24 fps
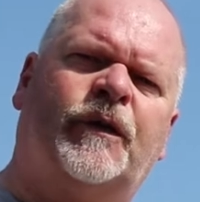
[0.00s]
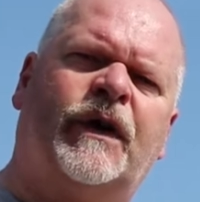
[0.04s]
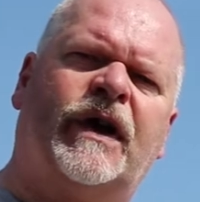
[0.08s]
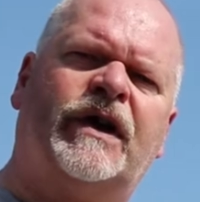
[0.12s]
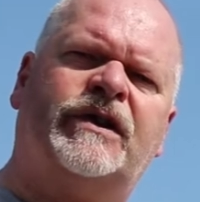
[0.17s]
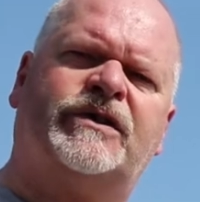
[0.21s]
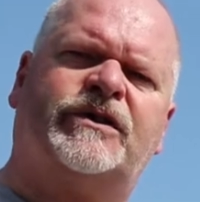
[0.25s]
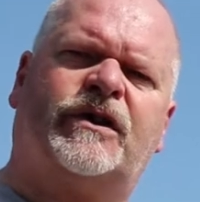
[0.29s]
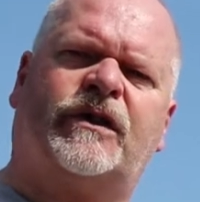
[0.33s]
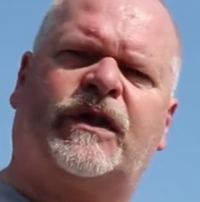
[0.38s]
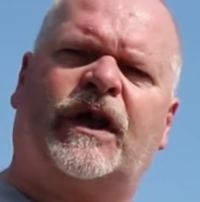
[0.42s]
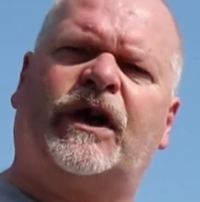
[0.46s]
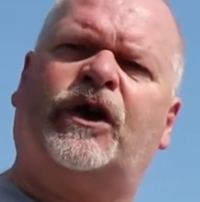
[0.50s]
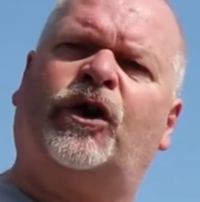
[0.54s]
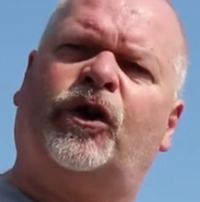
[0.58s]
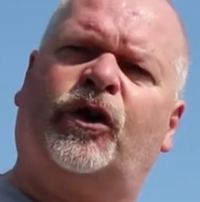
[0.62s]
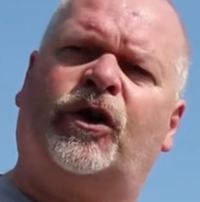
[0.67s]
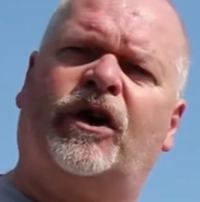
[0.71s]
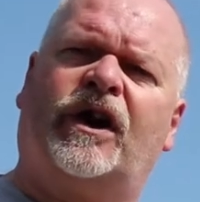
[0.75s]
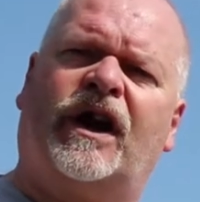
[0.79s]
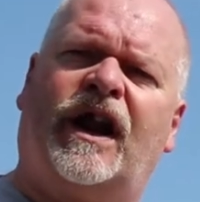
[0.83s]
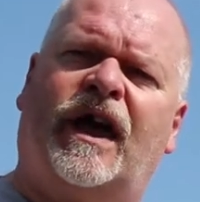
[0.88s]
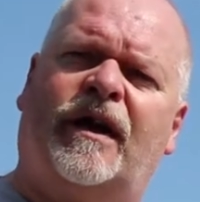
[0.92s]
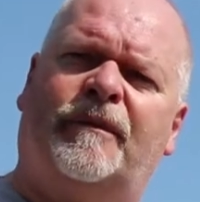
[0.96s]
of it, so they
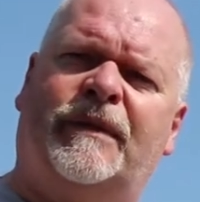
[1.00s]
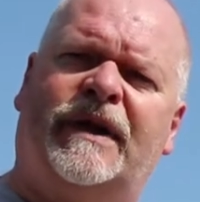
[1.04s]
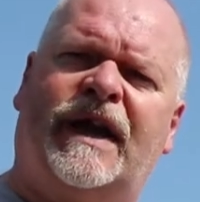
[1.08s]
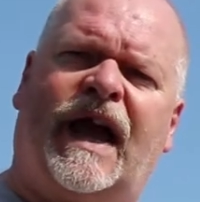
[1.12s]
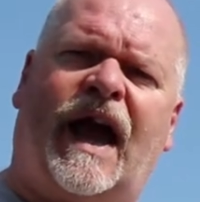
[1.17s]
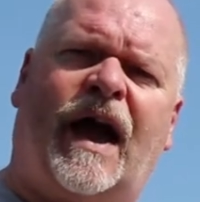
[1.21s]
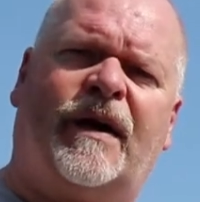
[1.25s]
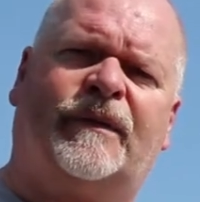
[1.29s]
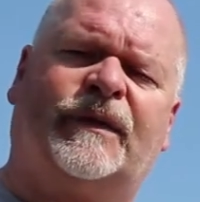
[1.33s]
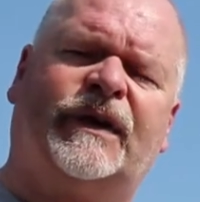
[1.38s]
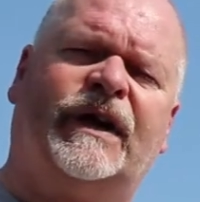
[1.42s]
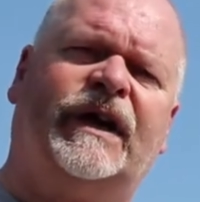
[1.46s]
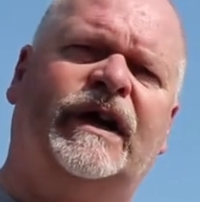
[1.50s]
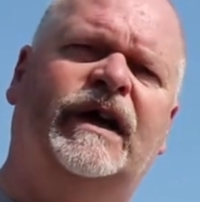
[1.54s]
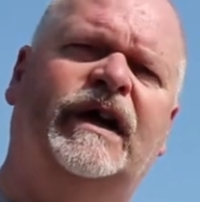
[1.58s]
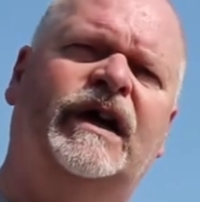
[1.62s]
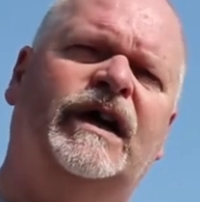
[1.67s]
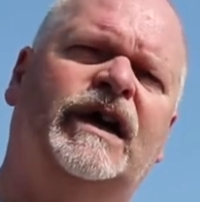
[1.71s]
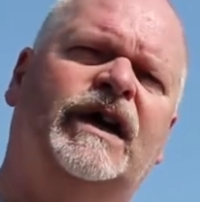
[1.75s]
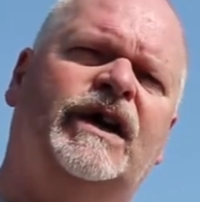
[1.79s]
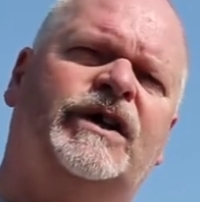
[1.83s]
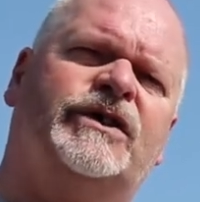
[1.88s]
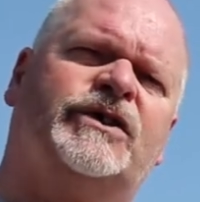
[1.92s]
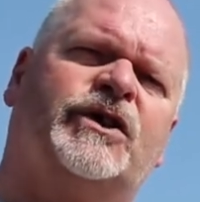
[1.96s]
couldn't let me have it.
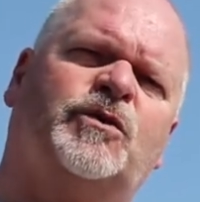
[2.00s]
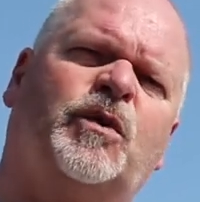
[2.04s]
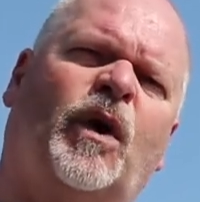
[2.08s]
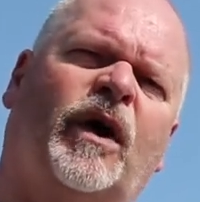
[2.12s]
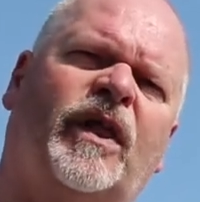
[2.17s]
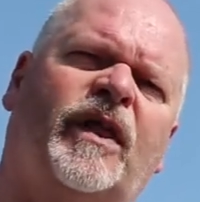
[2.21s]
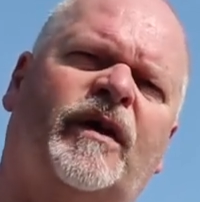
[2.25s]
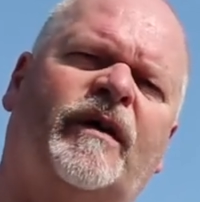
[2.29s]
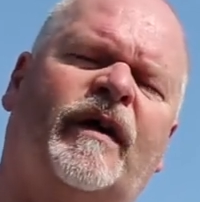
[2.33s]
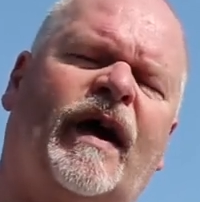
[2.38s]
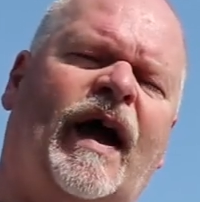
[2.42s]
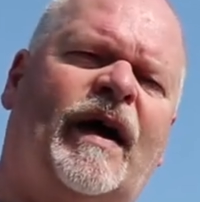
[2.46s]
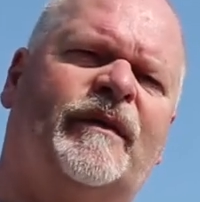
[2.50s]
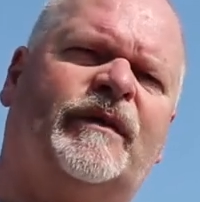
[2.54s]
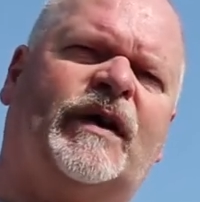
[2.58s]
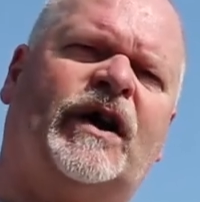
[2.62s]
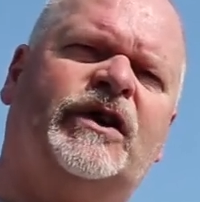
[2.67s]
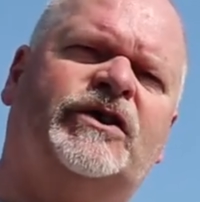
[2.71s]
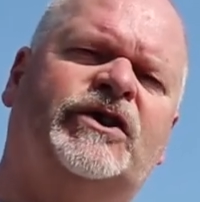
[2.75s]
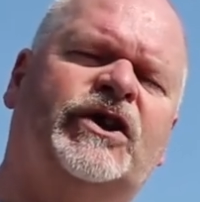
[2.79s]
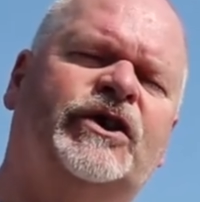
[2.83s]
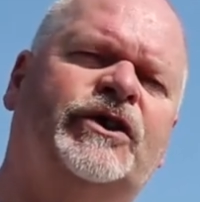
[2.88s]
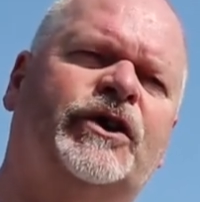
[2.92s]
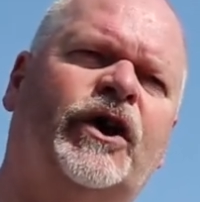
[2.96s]
So what they have
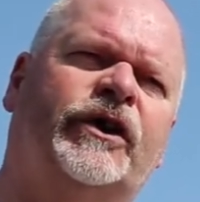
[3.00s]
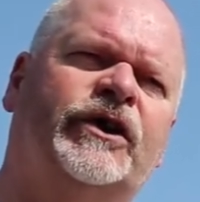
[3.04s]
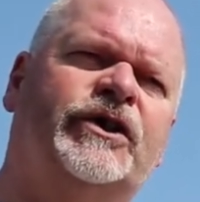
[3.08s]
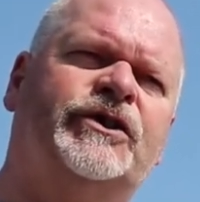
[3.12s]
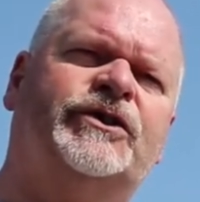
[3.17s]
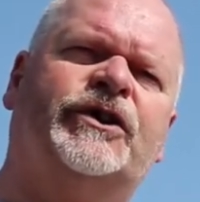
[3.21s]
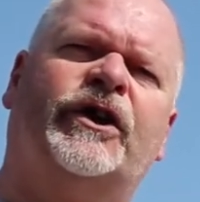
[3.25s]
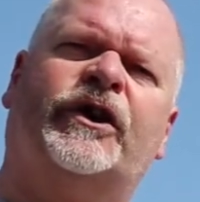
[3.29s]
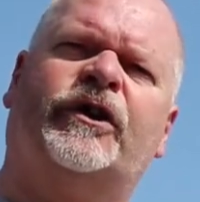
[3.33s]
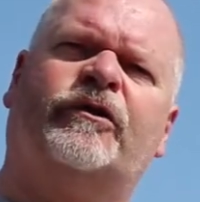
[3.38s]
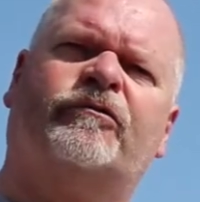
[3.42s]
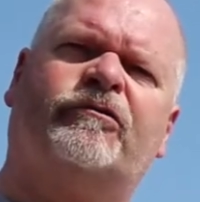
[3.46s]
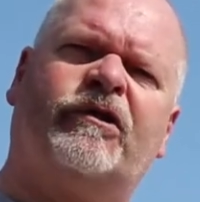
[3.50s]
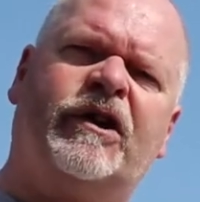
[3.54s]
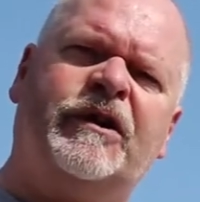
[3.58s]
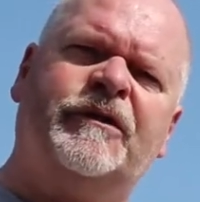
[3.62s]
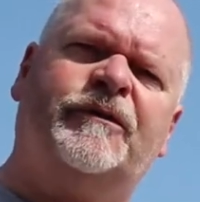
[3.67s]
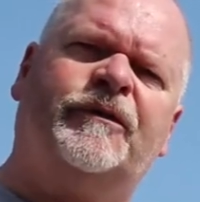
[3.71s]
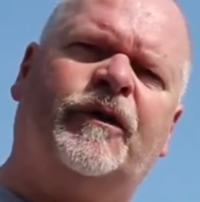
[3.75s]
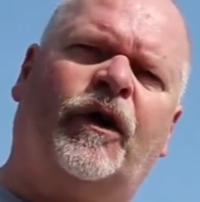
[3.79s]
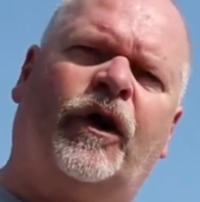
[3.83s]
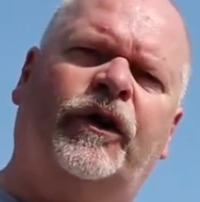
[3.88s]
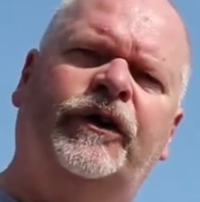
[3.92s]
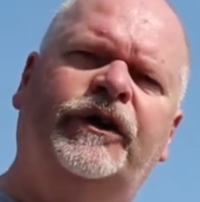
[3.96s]
actually done is done a
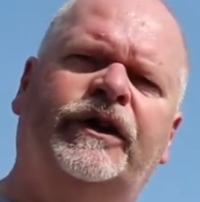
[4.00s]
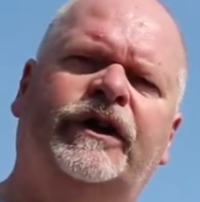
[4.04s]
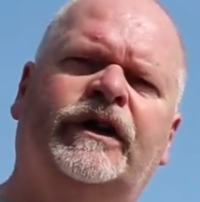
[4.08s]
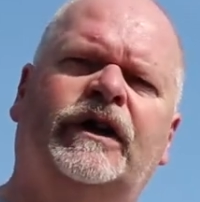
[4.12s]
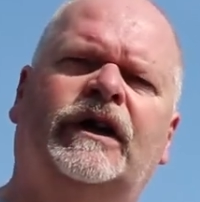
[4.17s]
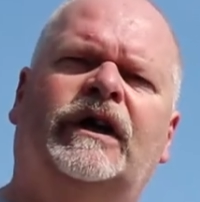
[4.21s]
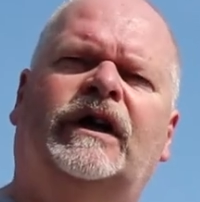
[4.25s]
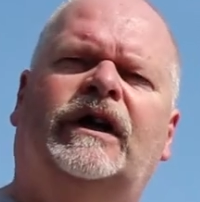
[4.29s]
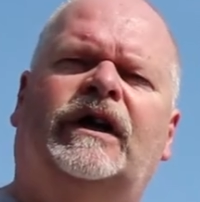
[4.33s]
refund.